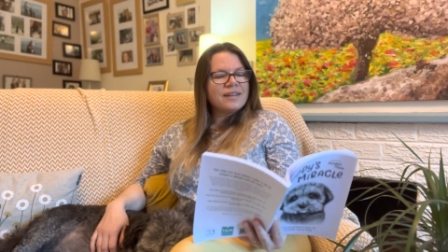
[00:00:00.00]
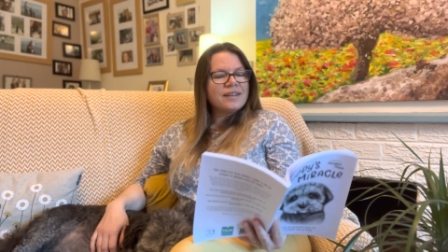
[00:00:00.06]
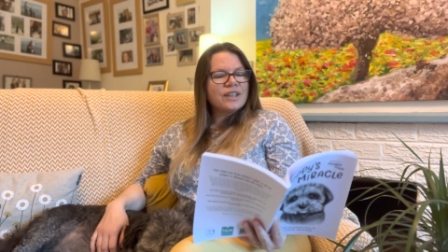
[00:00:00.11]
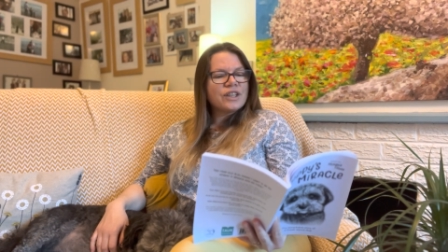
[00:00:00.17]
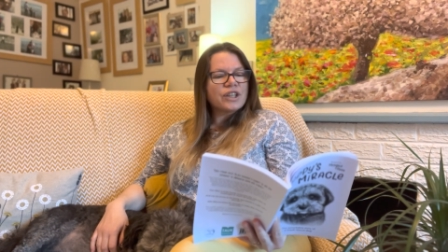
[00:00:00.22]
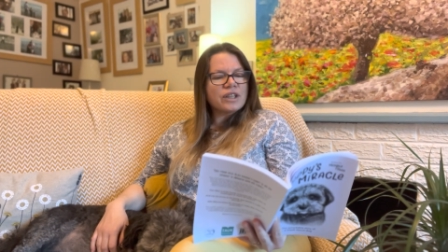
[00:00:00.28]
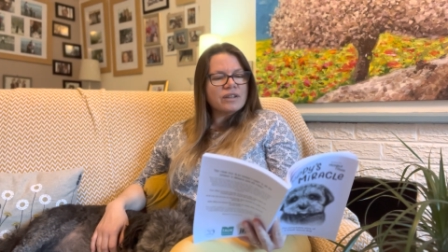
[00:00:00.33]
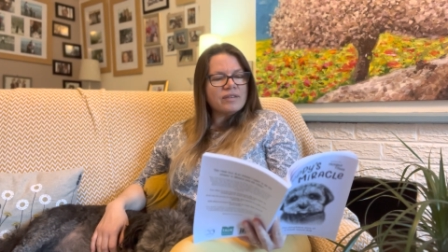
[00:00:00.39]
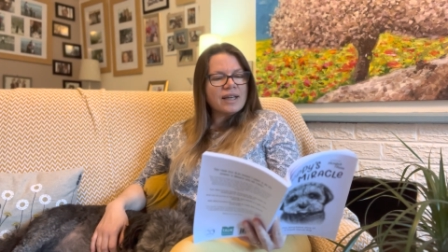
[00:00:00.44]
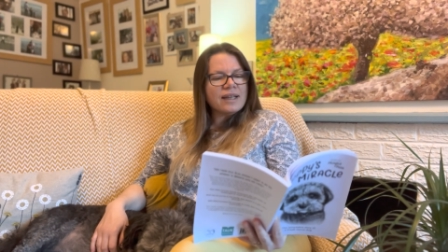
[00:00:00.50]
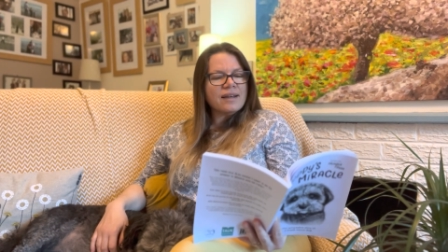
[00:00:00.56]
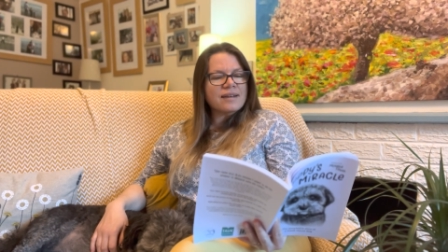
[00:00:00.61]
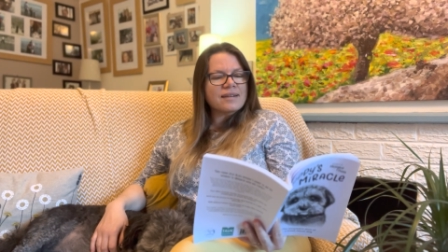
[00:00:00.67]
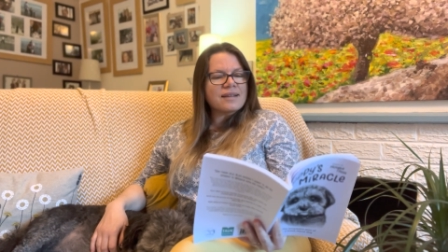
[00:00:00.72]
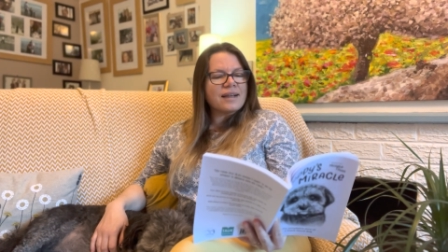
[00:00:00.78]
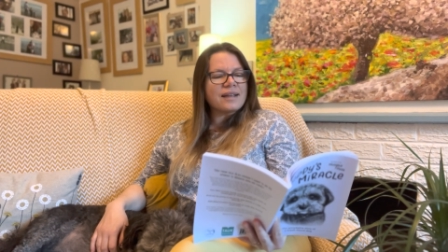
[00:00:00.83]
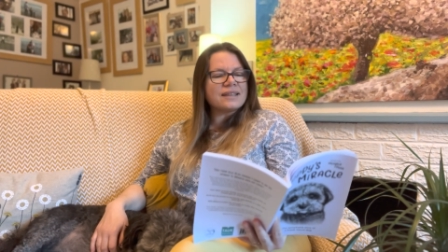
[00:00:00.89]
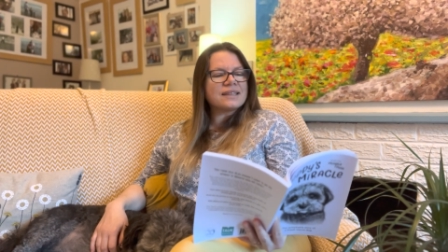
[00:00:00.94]
She
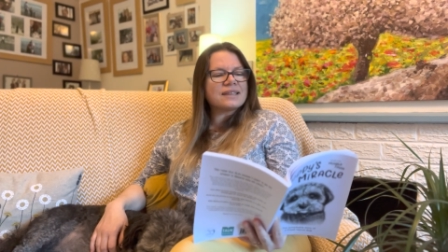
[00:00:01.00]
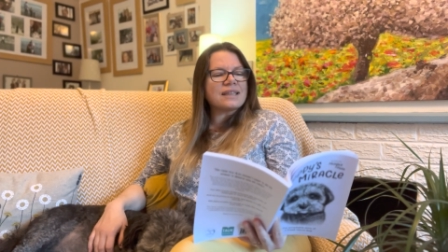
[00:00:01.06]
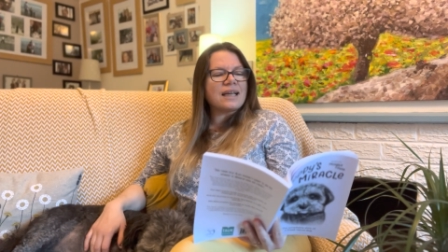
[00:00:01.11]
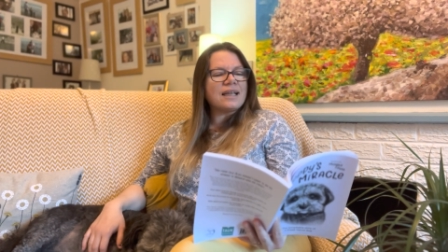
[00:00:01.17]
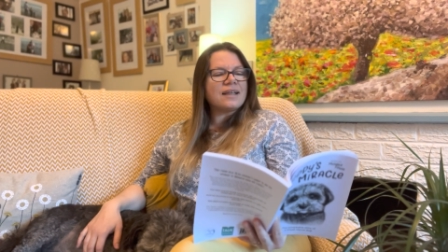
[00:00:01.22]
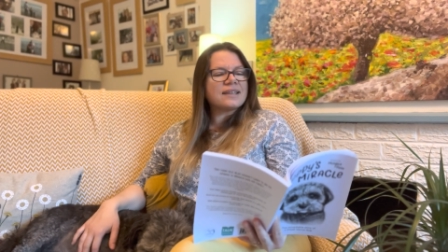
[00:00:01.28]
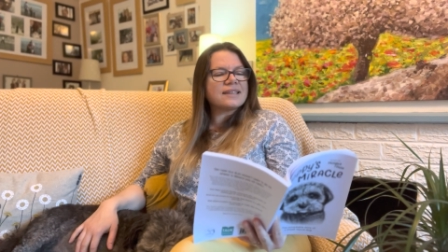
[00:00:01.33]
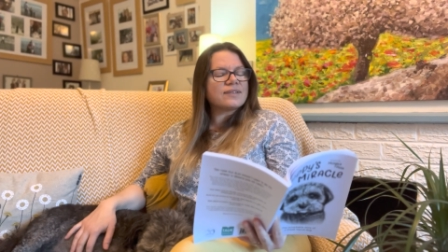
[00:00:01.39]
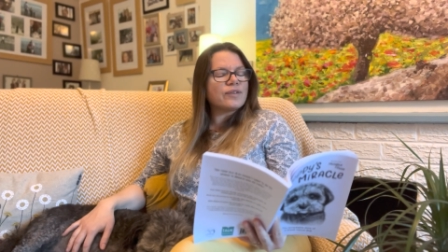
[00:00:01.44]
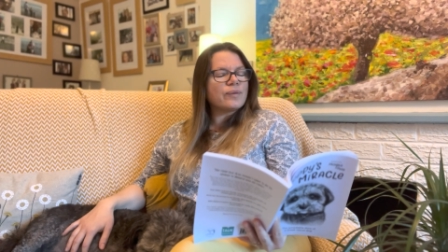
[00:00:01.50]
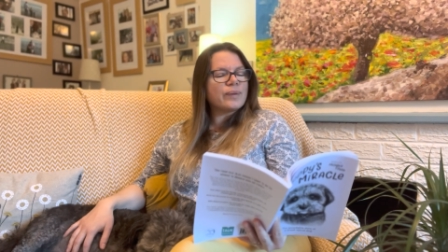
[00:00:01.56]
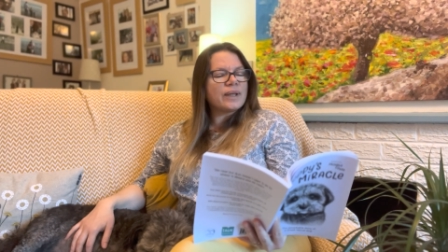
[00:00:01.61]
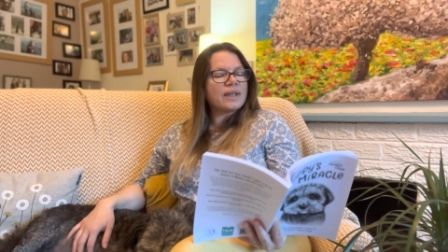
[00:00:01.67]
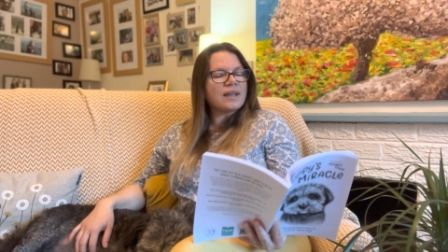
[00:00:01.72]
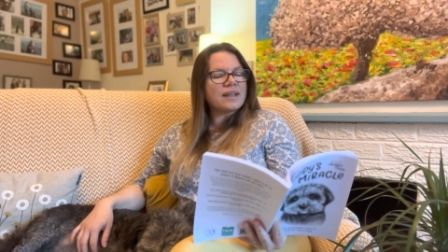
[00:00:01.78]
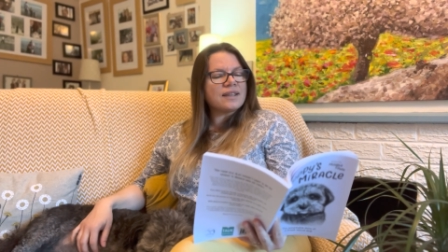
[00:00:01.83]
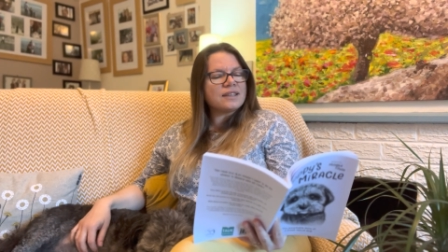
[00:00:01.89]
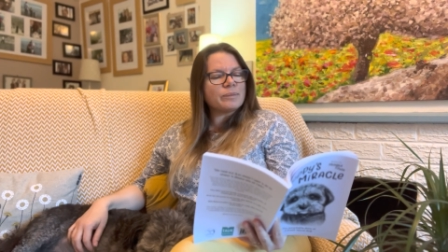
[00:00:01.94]
recognized Alex from the
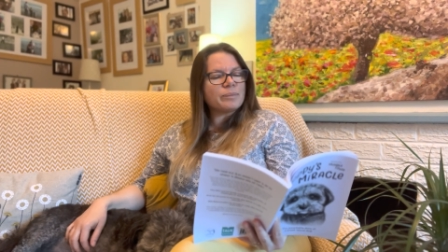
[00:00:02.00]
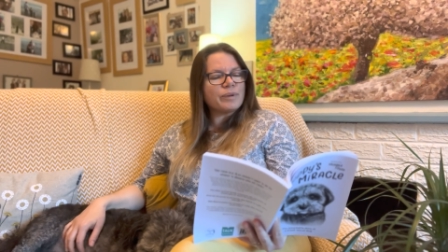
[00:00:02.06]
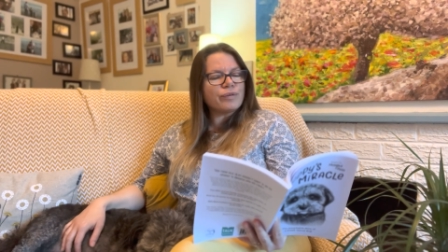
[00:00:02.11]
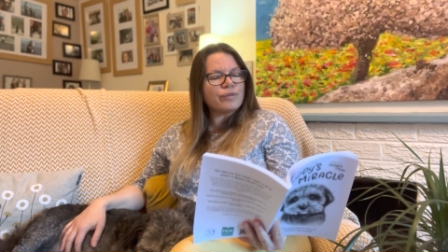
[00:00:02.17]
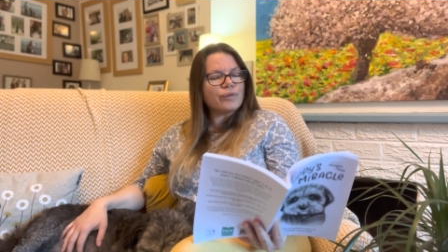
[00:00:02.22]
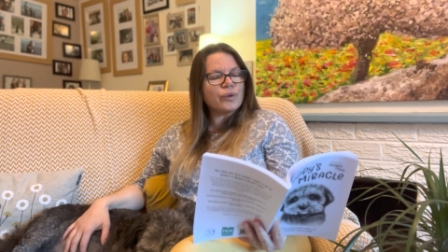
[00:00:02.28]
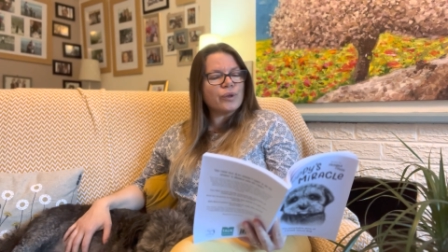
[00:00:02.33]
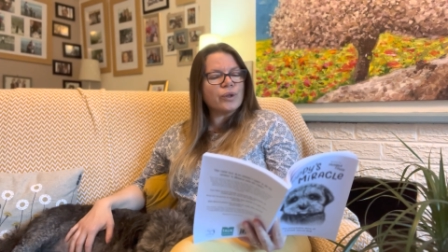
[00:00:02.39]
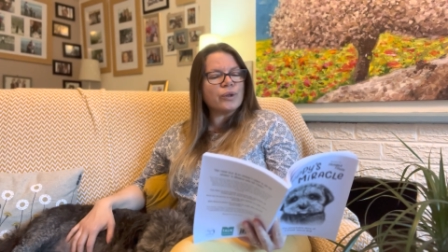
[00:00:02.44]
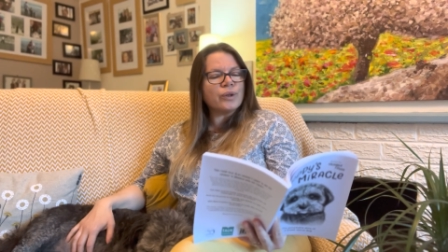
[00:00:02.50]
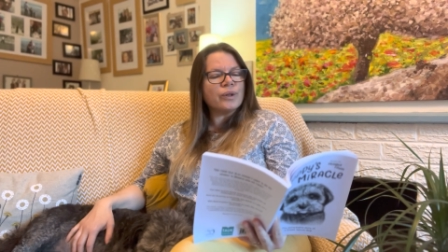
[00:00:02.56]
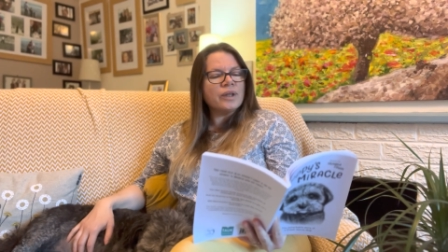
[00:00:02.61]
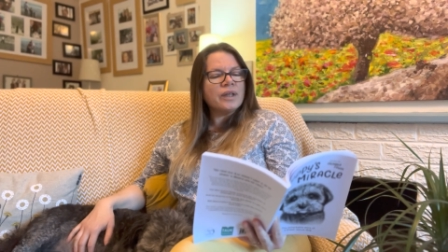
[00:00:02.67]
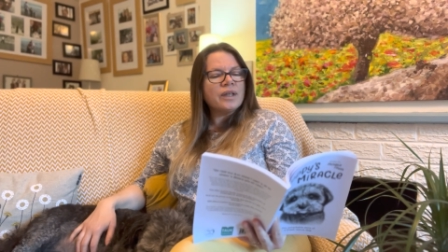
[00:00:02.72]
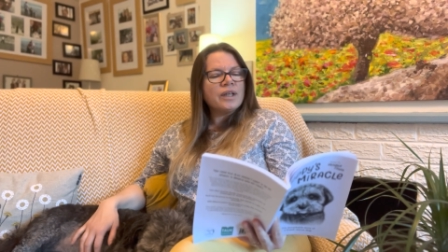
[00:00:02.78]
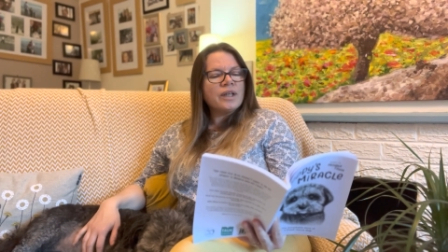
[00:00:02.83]
night before